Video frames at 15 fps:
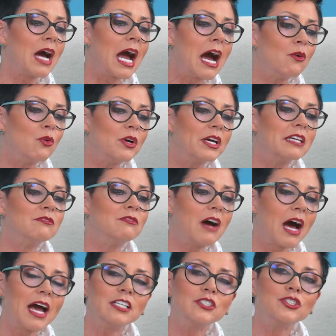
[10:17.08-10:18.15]
I will
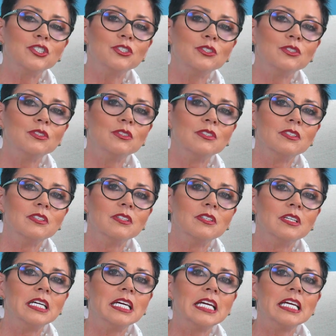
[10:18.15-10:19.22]
advise you,
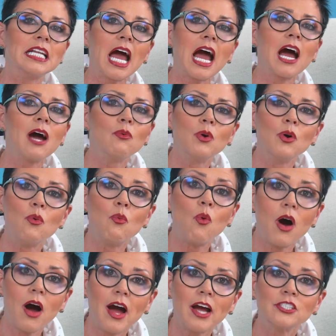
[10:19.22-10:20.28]
and I will
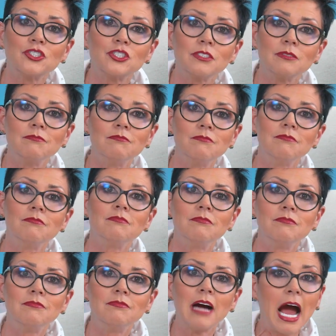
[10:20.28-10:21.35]
watch
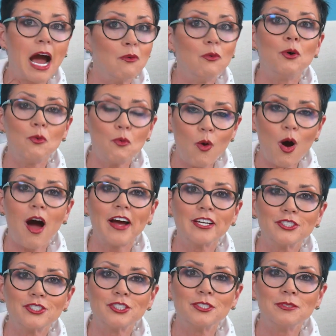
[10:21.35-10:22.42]

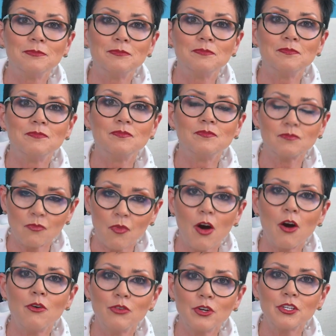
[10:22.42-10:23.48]

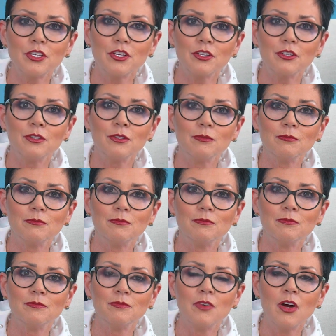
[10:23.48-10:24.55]
over you.
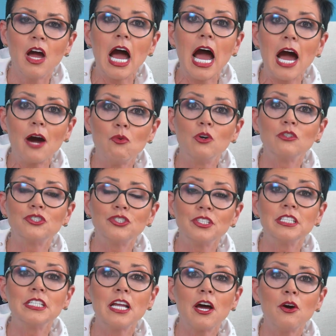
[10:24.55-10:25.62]
I want
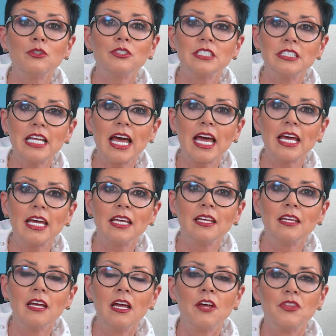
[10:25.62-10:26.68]
you to know today
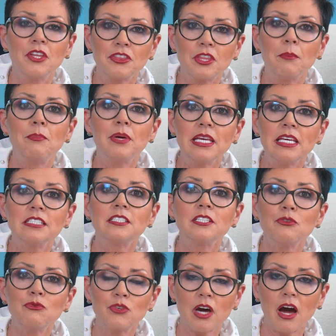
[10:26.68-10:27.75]
that the peace
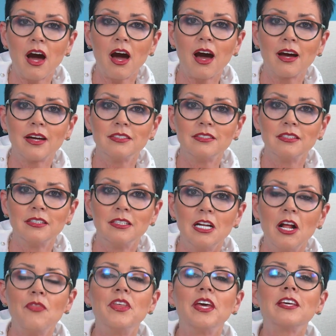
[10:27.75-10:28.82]
of God,
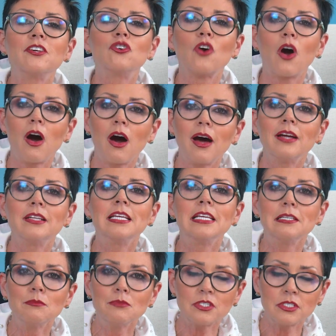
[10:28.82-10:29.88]
that God
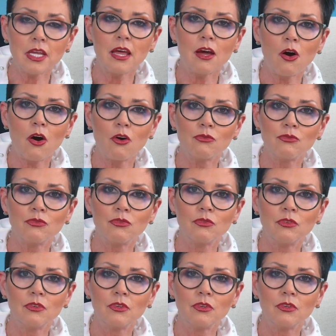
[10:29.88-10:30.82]
Himself